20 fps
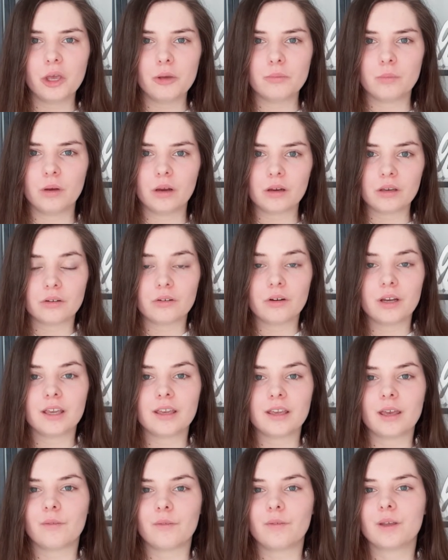Mercury
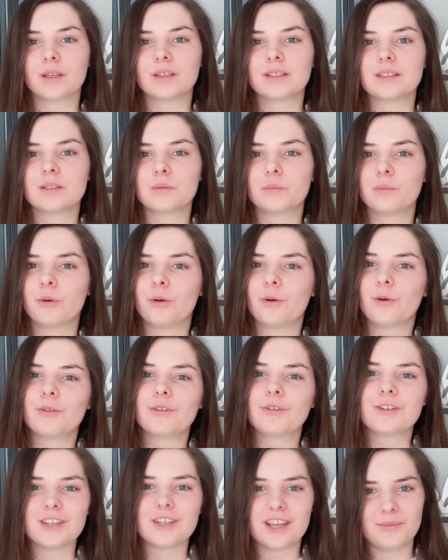governs
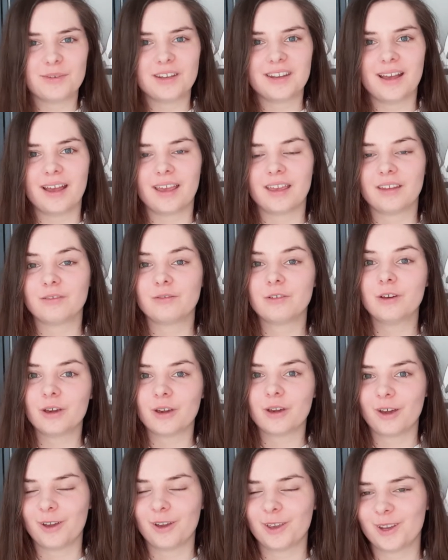both Gemini and
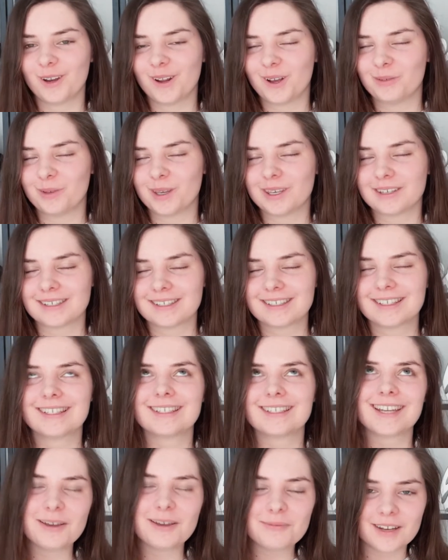Virgo, you know, because
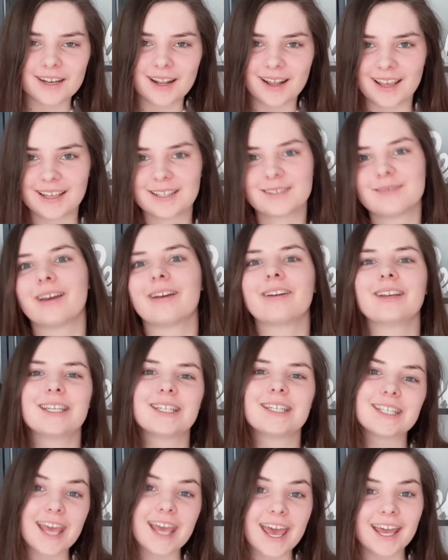Gemini is very
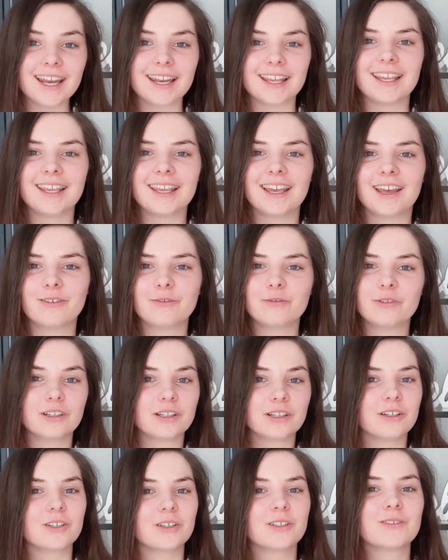chatty and
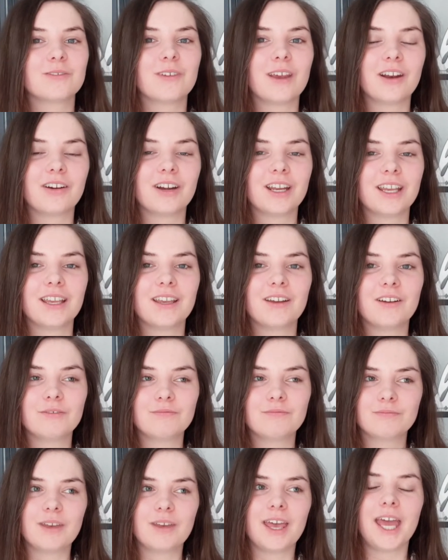Virgo is very
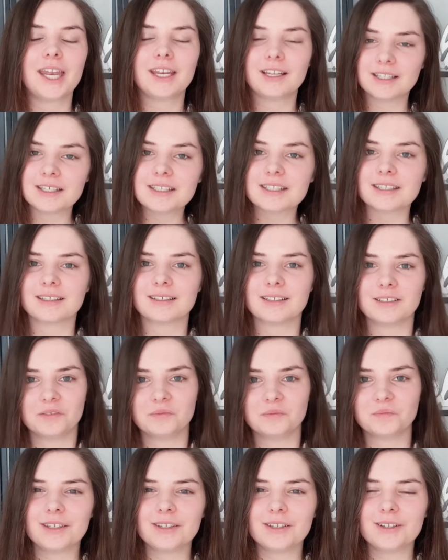analytical.
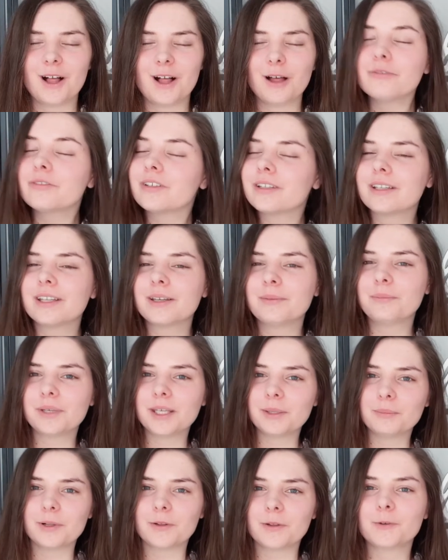You often hear
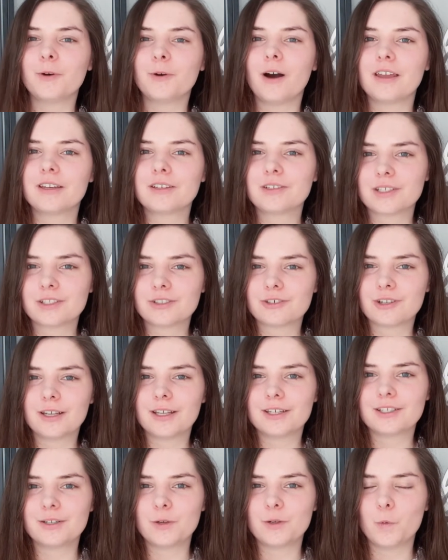people who are into
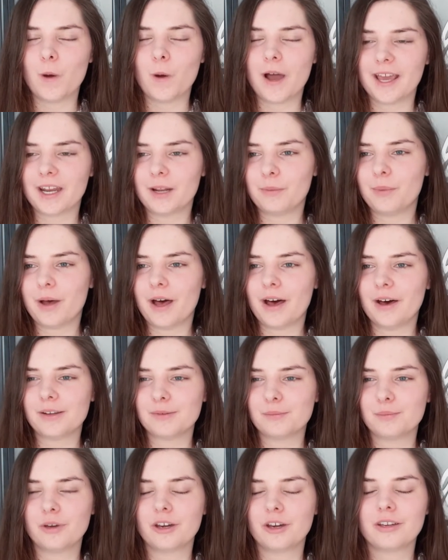astrology whine
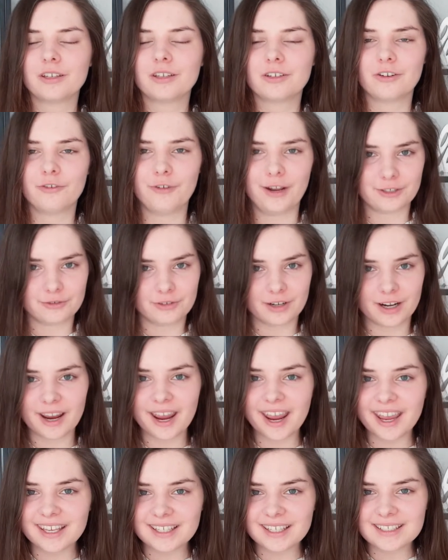about Mercury
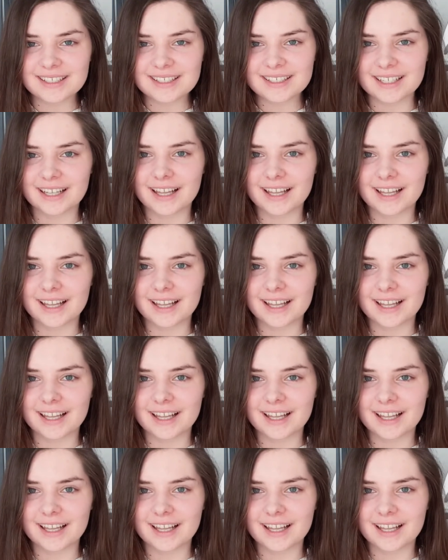retrogrades,